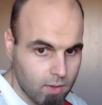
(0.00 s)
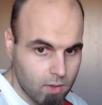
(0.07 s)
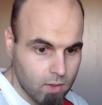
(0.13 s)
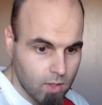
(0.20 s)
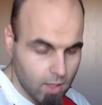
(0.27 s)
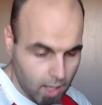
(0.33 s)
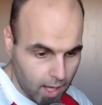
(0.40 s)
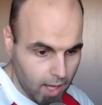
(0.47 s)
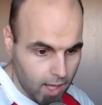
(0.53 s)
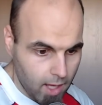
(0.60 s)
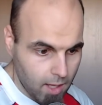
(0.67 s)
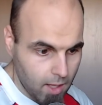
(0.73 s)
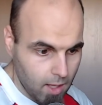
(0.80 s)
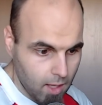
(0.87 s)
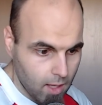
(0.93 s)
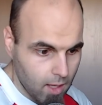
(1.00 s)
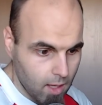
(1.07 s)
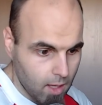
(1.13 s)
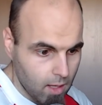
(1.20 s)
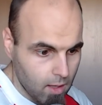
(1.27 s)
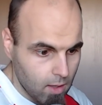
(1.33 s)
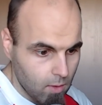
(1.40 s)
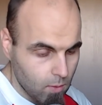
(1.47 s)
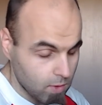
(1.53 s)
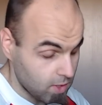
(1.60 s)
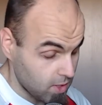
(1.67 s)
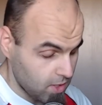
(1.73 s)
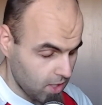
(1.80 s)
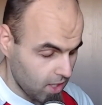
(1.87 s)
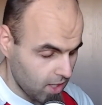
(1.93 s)
today, which
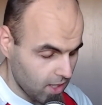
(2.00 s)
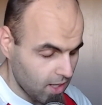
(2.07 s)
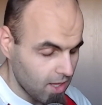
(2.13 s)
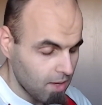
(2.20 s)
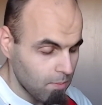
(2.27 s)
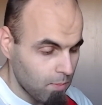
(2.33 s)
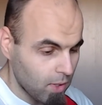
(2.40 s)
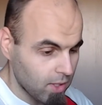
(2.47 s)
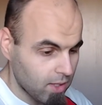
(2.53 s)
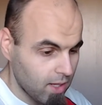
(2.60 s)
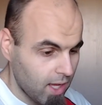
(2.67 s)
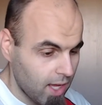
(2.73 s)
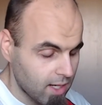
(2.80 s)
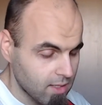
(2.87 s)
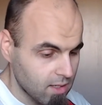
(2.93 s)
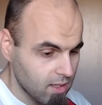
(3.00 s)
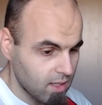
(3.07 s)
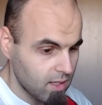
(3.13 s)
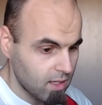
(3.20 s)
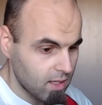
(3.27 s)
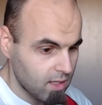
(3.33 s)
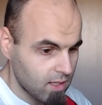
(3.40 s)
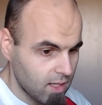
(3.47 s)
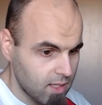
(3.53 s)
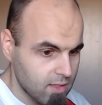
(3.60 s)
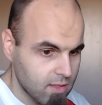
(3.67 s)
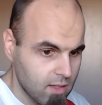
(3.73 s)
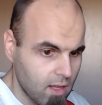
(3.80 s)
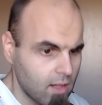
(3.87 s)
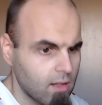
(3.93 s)
it did. But actually, they
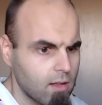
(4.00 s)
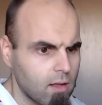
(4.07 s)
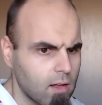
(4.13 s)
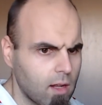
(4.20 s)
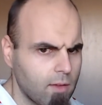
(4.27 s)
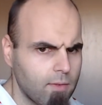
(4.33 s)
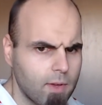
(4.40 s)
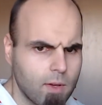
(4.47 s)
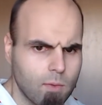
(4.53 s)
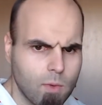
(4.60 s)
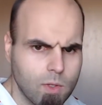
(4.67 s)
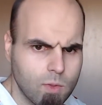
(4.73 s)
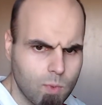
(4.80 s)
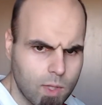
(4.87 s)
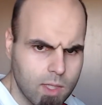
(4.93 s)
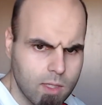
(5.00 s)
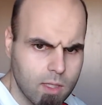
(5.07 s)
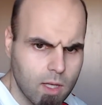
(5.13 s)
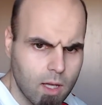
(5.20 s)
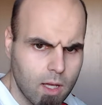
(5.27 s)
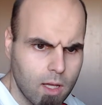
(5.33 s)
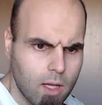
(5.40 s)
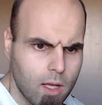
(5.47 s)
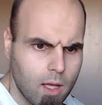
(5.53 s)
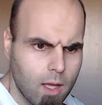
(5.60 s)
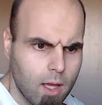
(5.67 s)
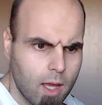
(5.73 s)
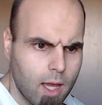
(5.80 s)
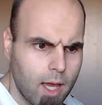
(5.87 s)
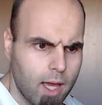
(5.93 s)
sent it. I think it was Wednesday,
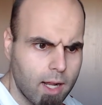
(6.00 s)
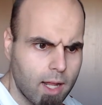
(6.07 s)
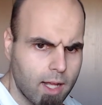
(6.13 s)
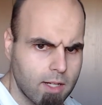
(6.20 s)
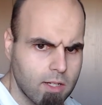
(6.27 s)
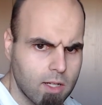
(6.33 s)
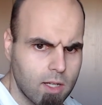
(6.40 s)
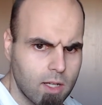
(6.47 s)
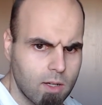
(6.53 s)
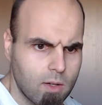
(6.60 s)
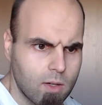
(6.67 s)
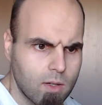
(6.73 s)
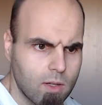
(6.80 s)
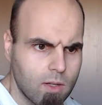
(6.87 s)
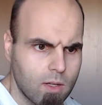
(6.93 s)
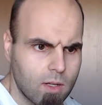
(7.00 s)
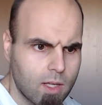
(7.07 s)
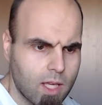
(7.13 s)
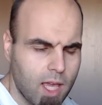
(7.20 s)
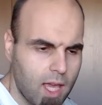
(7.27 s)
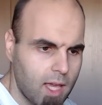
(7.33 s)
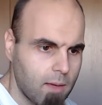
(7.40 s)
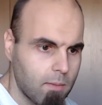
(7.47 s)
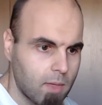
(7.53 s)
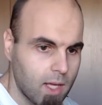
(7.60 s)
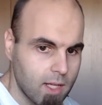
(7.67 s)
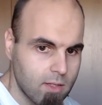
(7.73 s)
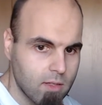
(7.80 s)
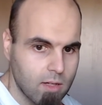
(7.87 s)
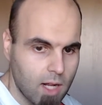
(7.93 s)
and actually came
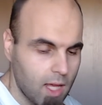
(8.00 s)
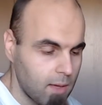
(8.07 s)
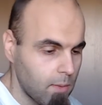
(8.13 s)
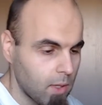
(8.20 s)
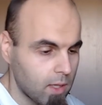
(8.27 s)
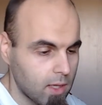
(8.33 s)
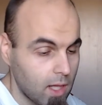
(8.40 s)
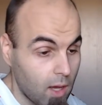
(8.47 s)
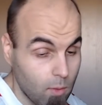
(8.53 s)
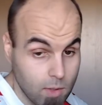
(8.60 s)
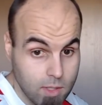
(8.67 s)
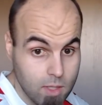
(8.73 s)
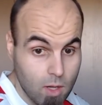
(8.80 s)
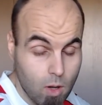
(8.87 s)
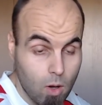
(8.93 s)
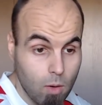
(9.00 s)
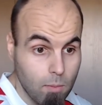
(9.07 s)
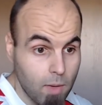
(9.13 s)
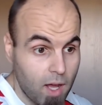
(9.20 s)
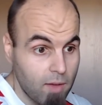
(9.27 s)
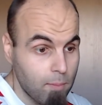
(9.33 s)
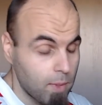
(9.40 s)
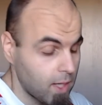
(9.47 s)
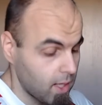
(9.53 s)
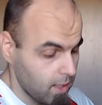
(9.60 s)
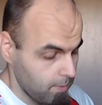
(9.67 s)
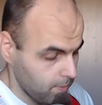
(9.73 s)
yesterday. But I wasn't at home. I've been in